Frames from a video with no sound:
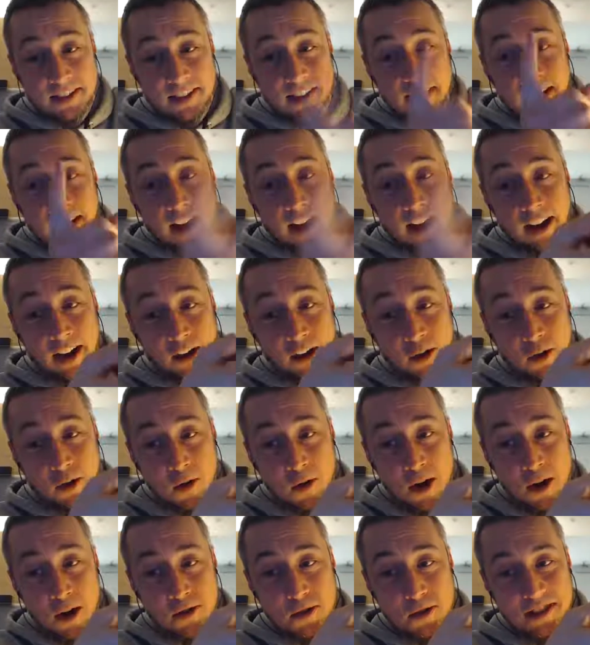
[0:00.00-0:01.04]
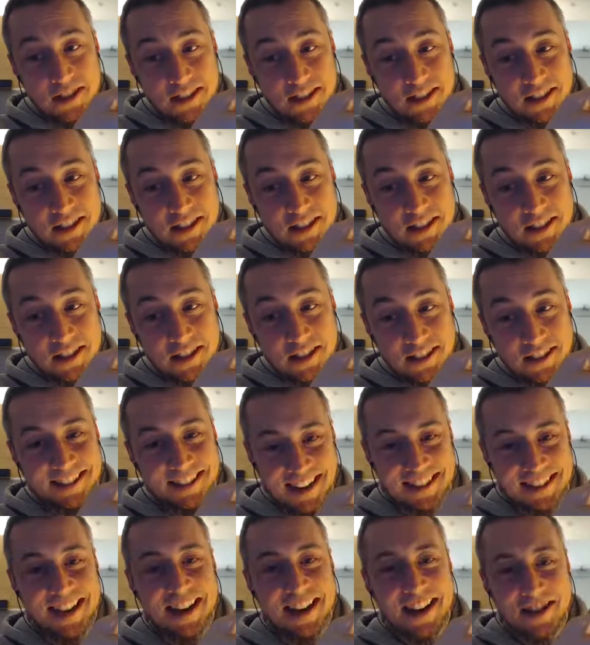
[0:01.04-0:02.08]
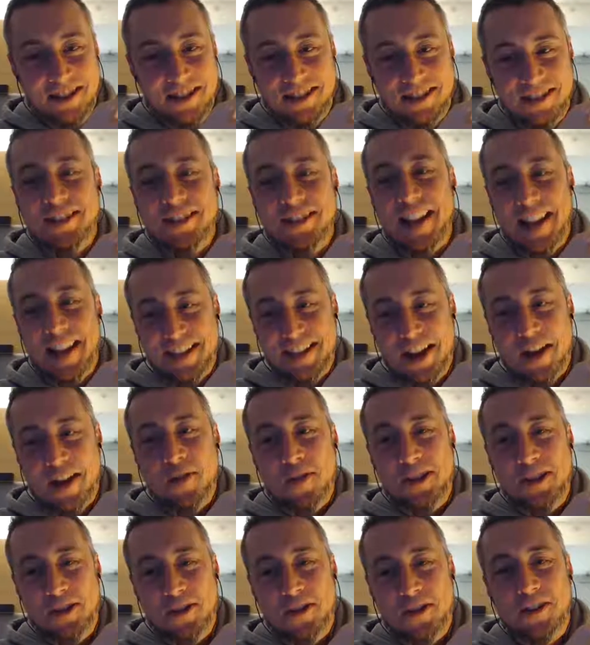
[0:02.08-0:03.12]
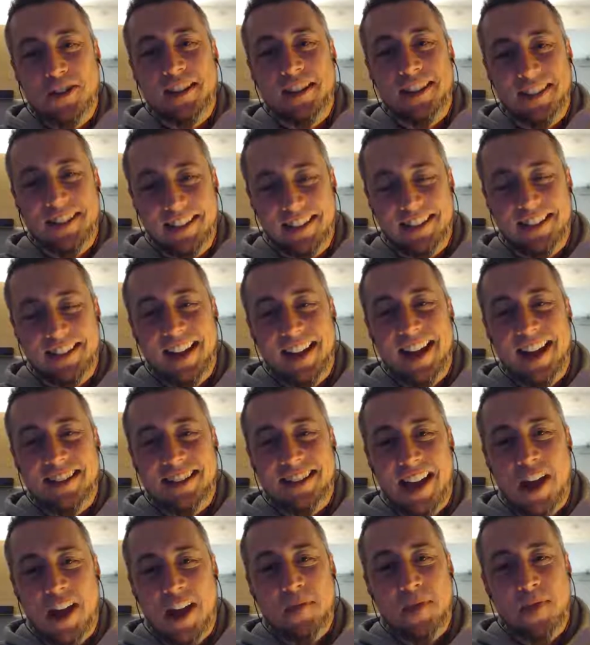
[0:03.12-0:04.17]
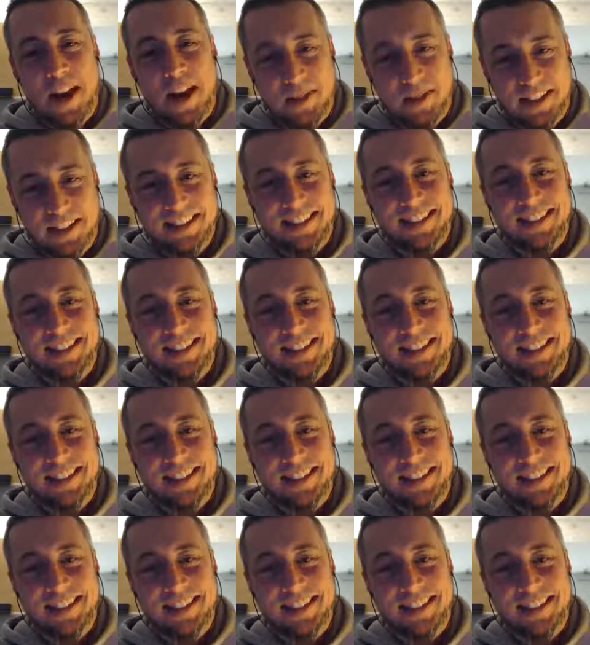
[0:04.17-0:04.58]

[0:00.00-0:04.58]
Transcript: and cross it. Yeah, that's how you do. That's how we do in the in the A town, baby.